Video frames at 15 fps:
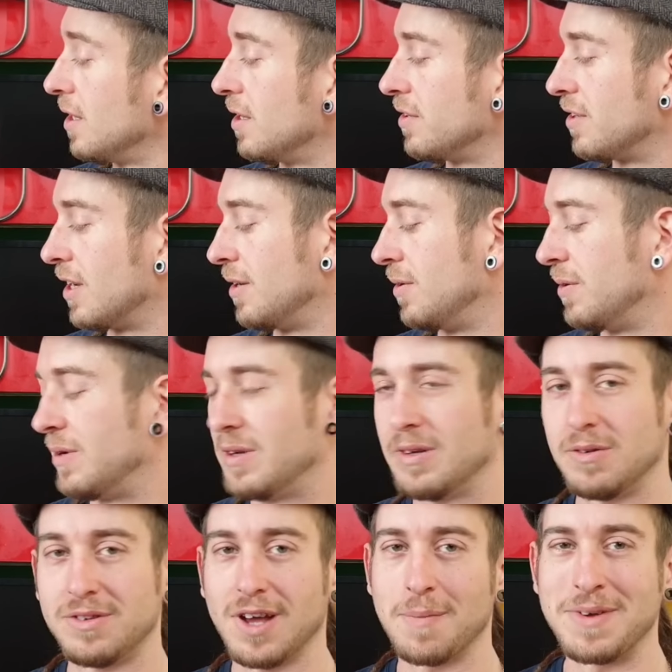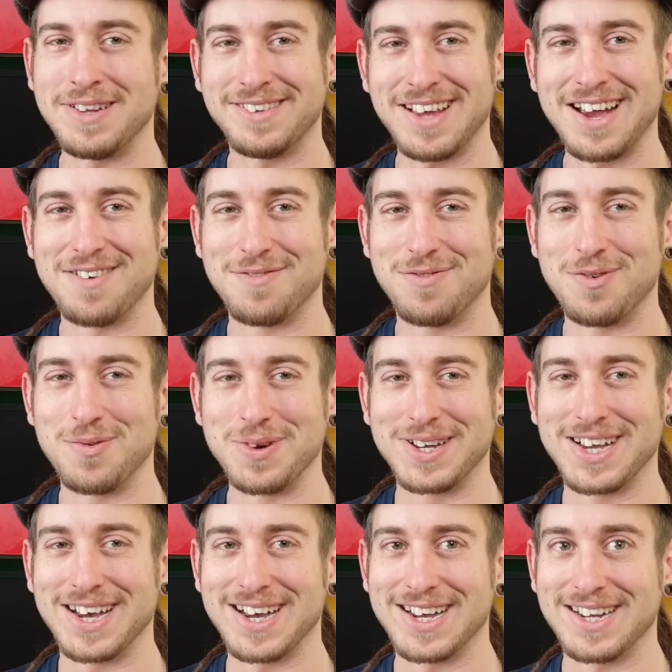So dumbing down
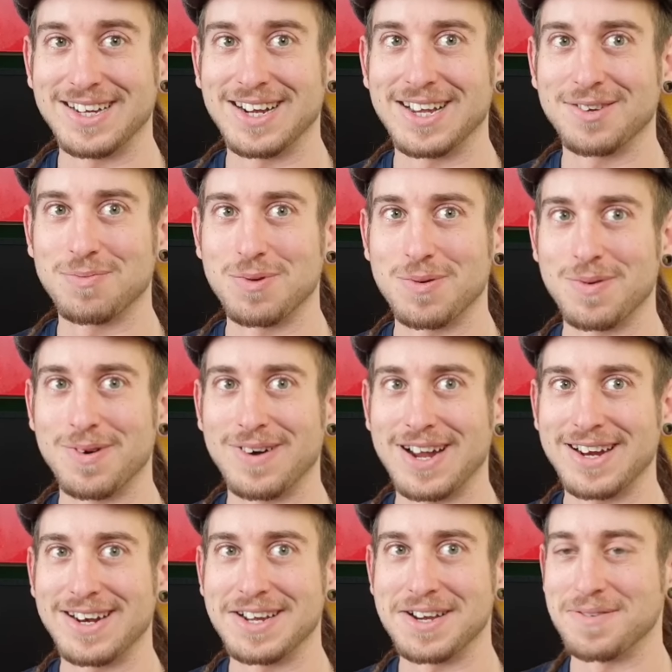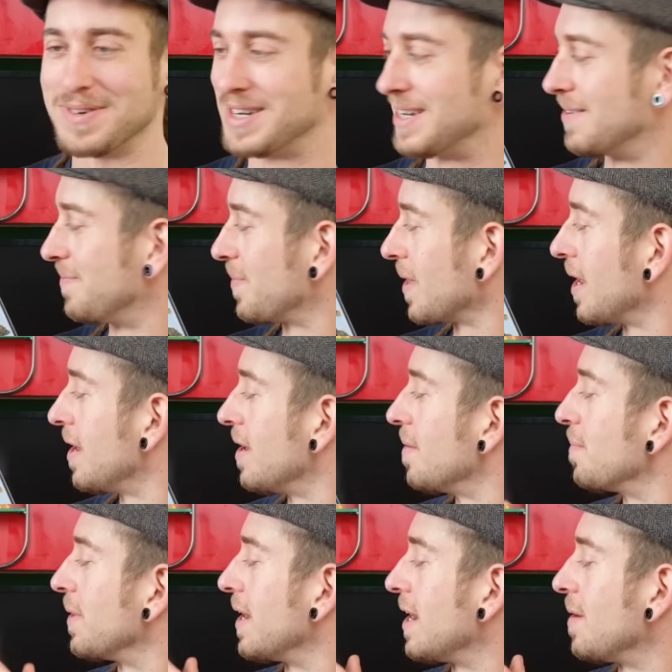40k. That's what we're at now, isn't it?
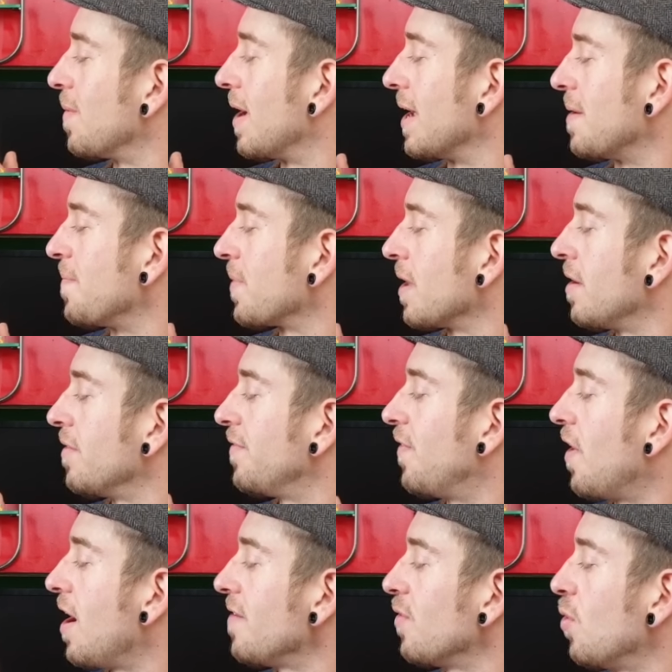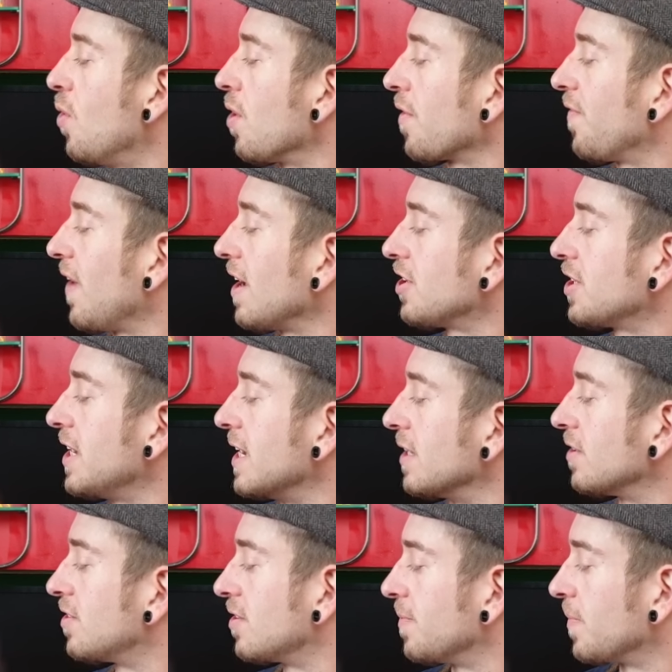But anyway, 5 Ork flash
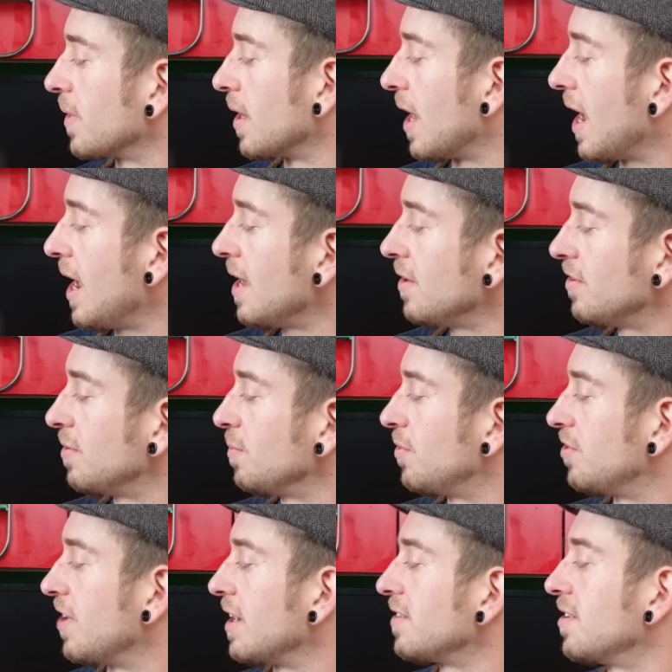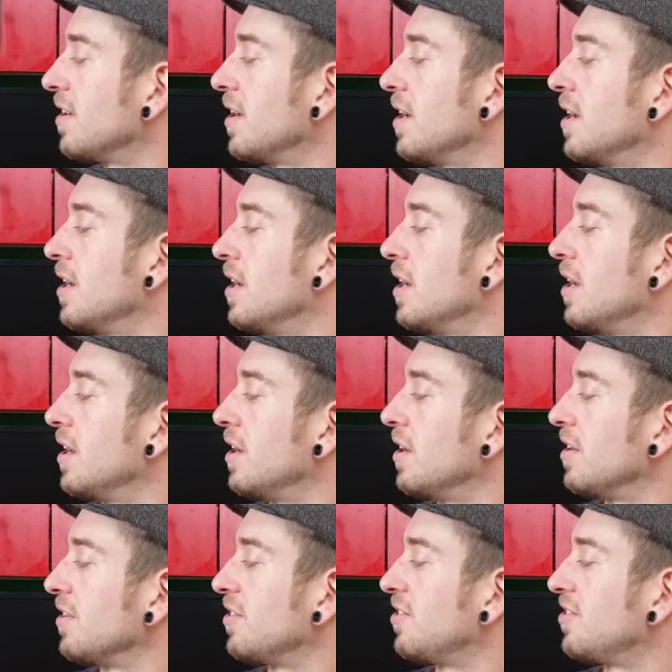gits and some sector
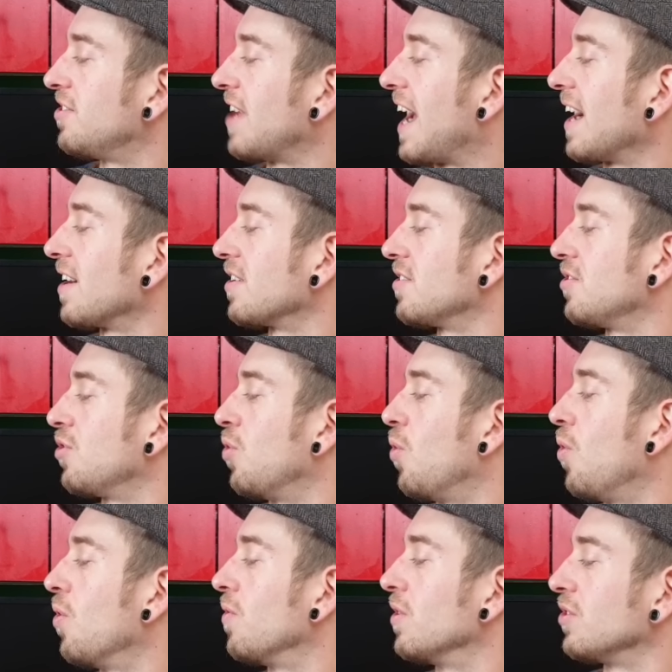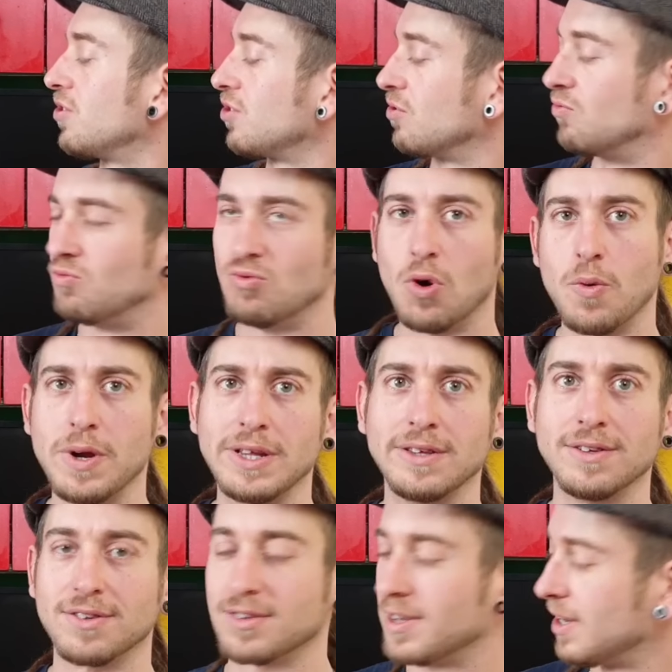Taurus
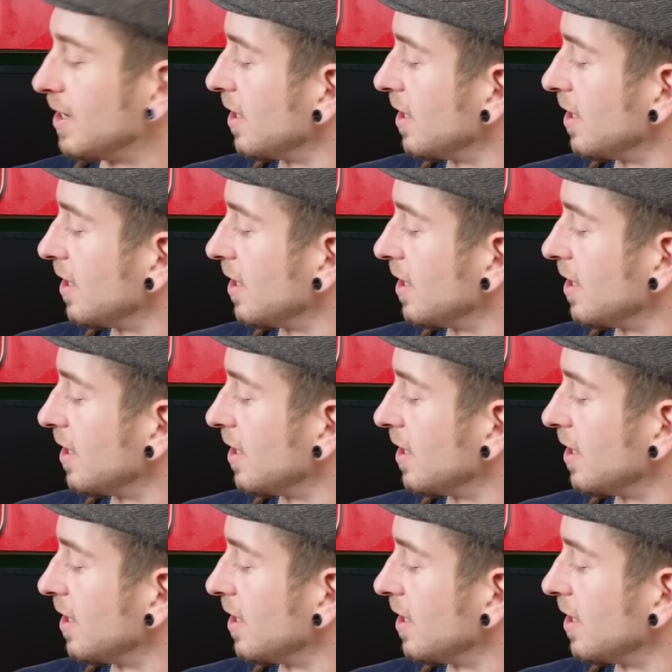ruins,